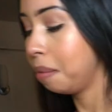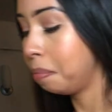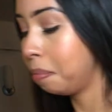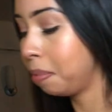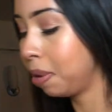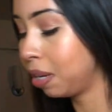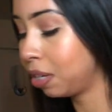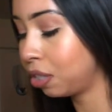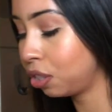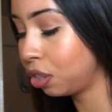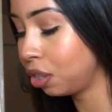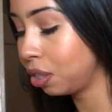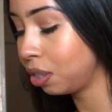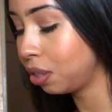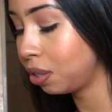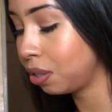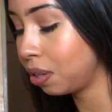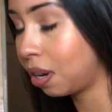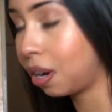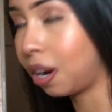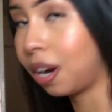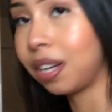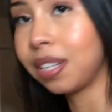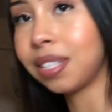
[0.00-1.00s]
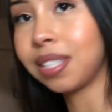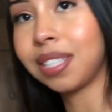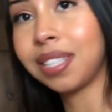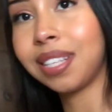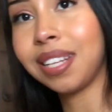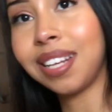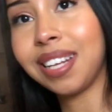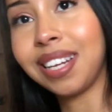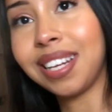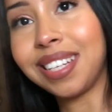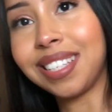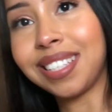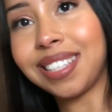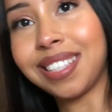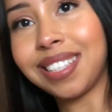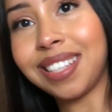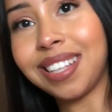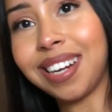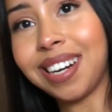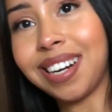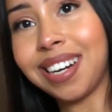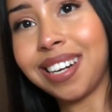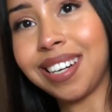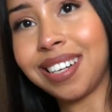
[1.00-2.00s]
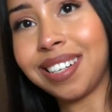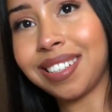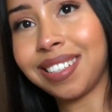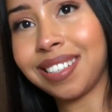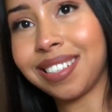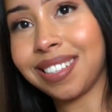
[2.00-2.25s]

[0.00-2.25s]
Make sure to constantly stir.